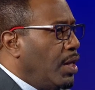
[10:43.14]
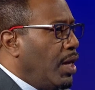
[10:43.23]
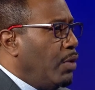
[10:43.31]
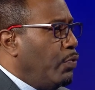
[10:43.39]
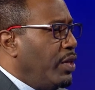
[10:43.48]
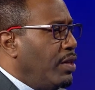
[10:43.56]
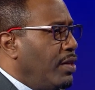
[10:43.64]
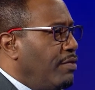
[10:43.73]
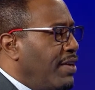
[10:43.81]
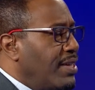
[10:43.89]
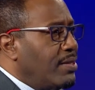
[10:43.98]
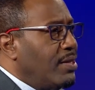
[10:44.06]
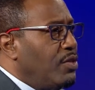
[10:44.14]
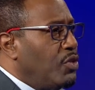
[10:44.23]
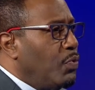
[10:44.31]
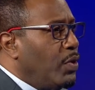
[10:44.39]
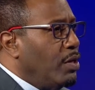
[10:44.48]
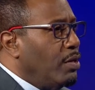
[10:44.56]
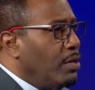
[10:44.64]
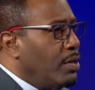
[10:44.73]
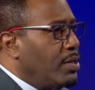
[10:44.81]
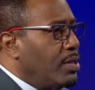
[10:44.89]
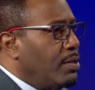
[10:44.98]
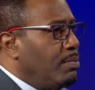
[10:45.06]
And when the vaccines were
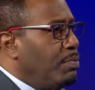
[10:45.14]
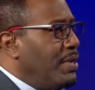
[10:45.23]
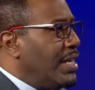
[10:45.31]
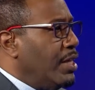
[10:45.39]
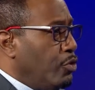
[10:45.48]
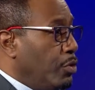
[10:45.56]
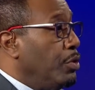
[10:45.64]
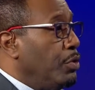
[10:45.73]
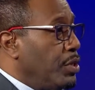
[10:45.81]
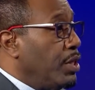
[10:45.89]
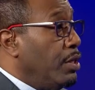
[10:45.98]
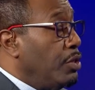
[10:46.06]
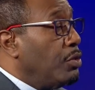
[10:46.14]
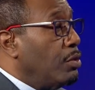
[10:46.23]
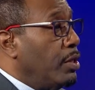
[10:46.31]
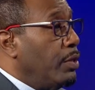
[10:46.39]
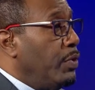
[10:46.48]
being introduced initially,